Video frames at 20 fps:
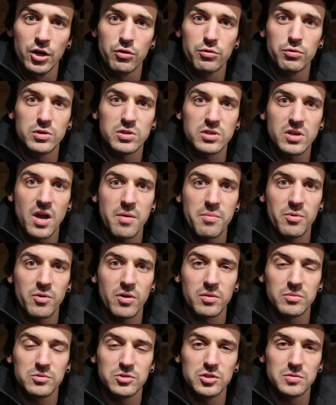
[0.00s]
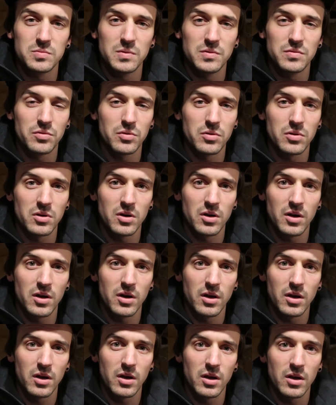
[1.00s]
Chris came around just before
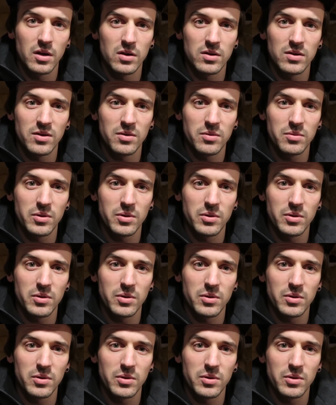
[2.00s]
and